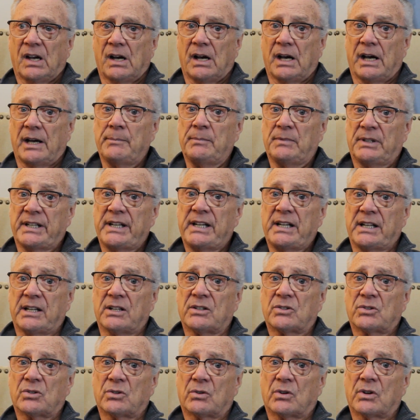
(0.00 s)
I'm leaning
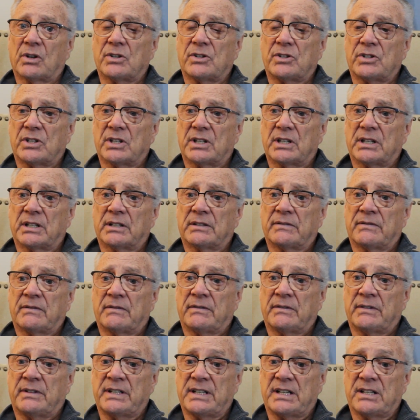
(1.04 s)
towards
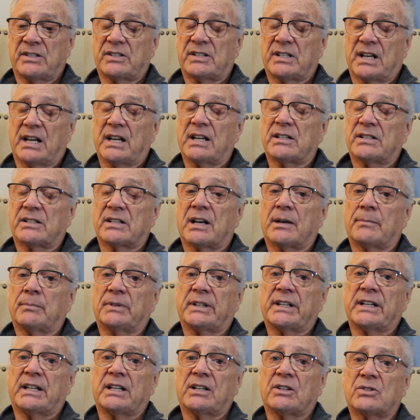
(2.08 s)
these days. I'm
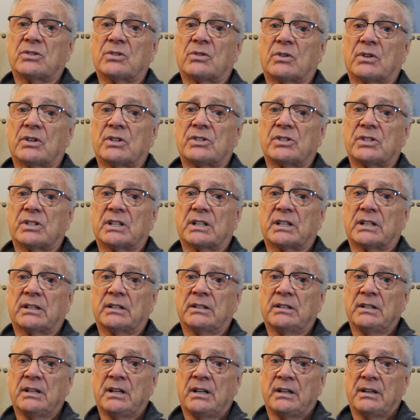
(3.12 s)
leaning towards
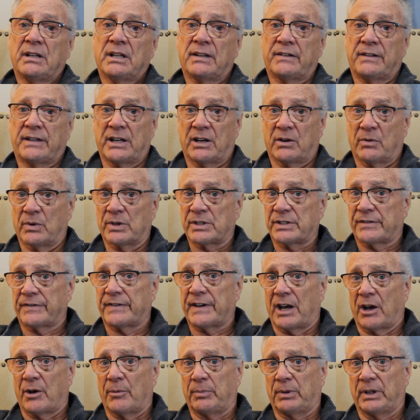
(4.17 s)
that there was
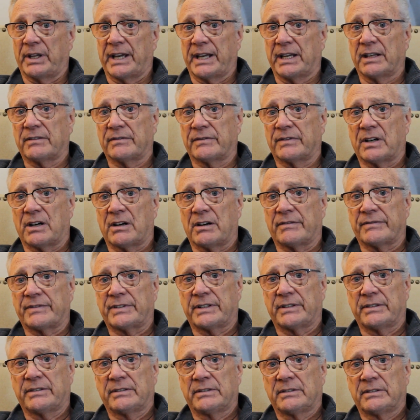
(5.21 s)
foul play
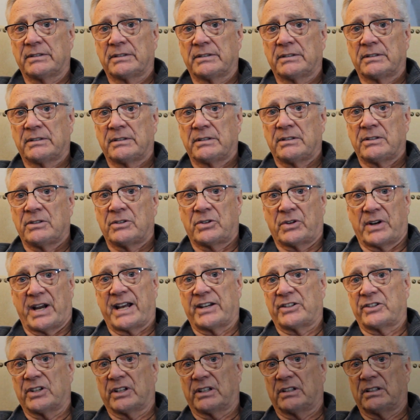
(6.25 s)
involved,
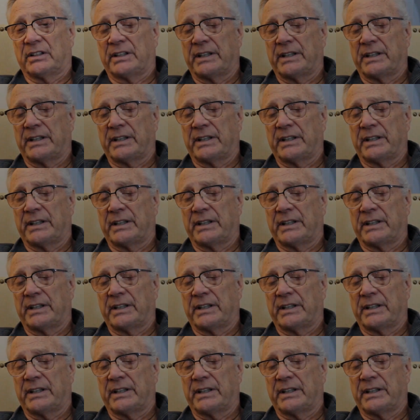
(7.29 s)
tragically.